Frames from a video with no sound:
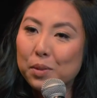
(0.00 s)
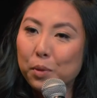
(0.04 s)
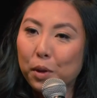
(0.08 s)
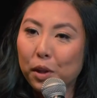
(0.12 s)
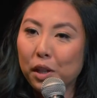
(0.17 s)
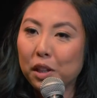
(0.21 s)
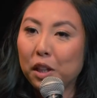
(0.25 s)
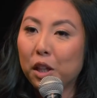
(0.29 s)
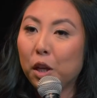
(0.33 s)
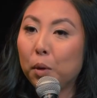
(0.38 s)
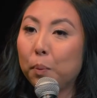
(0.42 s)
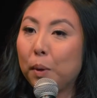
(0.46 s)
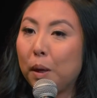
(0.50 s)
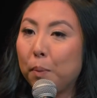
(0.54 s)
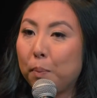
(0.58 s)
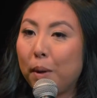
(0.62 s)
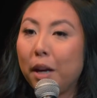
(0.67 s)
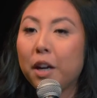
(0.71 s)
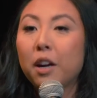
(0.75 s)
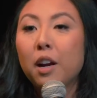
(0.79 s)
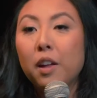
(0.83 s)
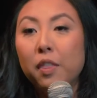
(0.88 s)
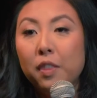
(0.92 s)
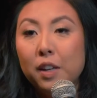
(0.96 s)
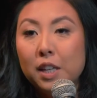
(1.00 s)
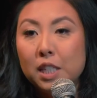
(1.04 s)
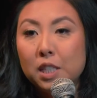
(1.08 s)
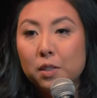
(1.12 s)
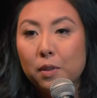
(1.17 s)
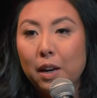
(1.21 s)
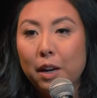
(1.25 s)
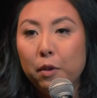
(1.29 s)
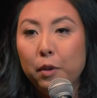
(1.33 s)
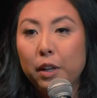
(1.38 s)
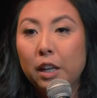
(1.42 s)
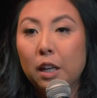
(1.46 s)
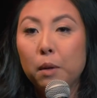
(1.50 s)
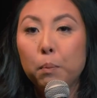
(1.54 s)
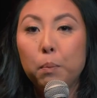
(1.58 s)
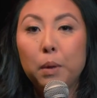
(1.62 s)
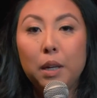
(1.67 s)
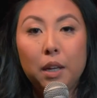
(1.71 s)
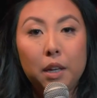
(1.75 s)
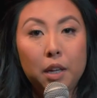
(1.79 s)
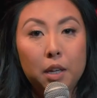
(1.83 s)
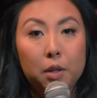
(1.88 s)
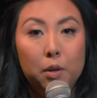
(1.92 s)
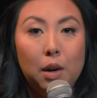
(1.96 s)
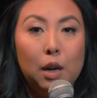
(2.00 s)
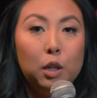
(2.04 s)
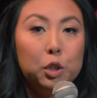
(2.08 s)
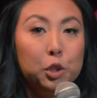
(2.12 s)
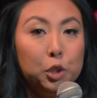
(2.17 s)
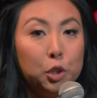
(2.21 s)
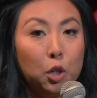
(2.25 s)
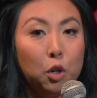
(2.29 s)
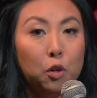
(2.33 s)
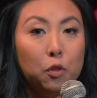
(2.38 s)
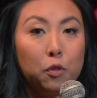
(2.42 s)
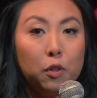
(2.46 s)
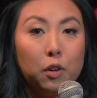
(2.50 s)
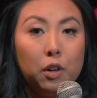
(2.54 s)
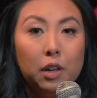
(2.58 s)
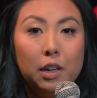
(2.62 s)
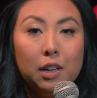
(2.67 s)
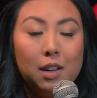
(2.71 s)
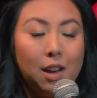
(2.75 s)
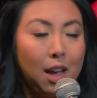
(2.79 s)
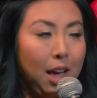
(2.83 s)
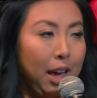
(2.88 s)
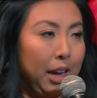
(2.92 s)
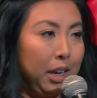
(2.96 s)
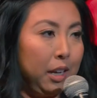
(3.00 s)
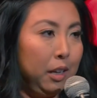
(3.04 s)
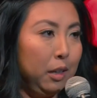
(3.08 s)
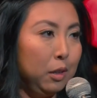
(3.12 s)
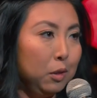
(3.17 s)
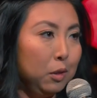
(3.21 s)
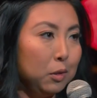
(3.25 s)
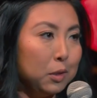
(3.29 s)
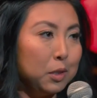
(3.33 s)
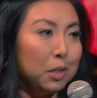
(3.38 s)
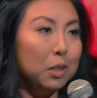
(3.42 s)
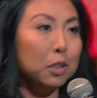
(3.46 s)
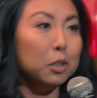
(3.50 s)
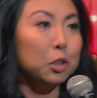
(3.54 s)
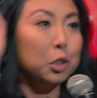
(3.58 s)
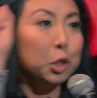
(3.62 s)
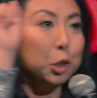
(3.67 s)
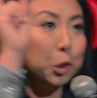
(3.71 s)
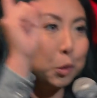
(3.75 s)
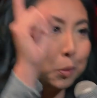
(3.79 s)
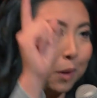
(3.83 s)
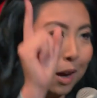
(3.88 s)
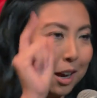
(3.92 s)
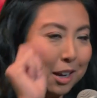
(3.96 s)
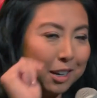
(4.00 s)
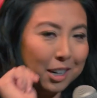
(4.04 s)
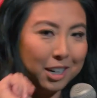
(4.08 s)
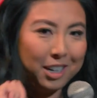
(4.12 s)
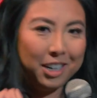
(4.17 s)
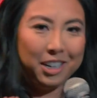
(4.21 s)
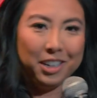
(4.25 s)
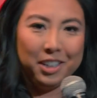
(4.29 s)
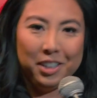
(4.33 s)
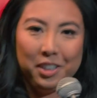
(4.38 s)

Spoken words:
we're a little bit better at this, right? We can pee crouched over in high heels, drunk,